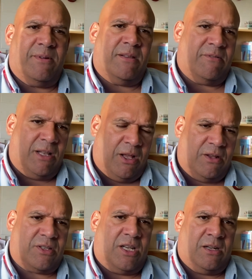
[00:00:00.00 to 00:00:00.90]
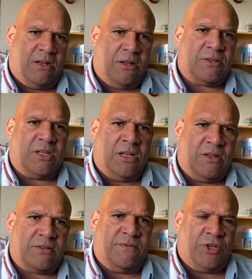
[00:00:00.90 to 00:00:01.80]
Well, there are lots and lots and
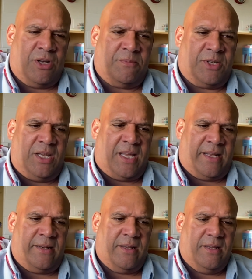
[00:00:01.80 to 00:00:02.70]
lots of jobs that you can